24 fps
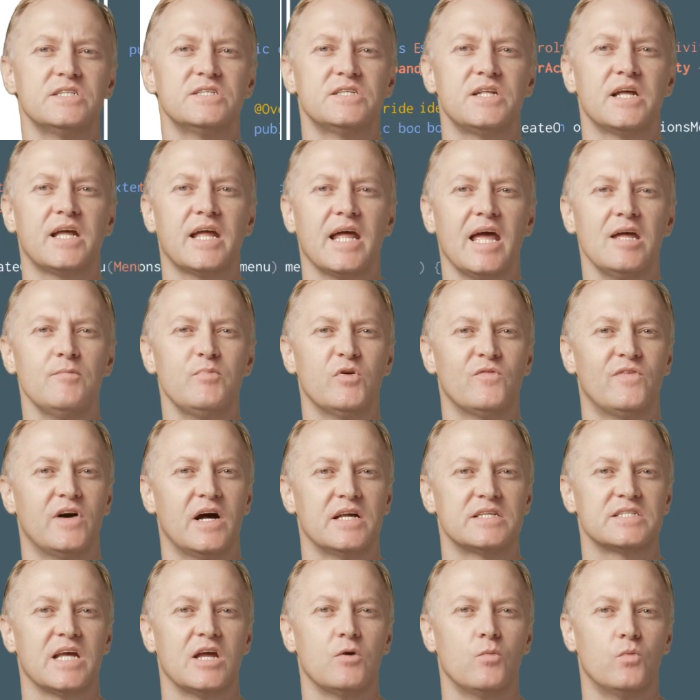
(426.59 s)
SDK
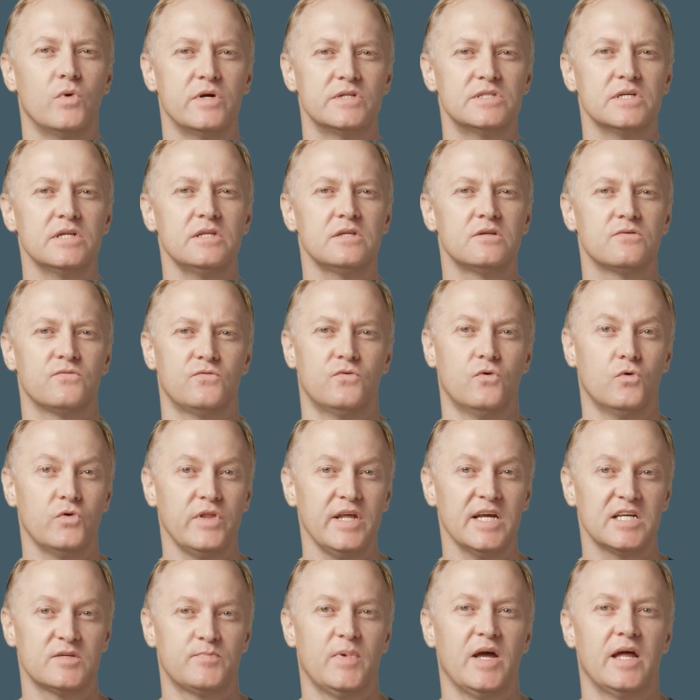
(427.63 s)
provides a widget for
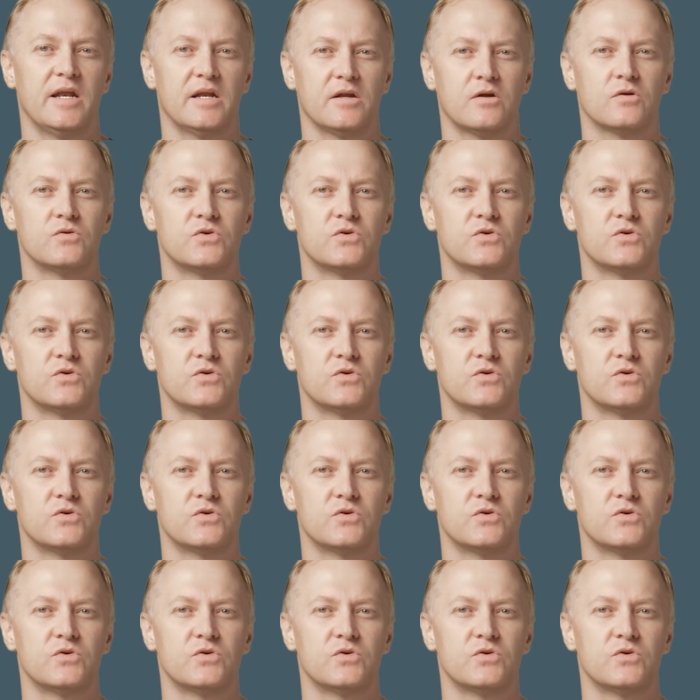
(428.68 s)
the expanded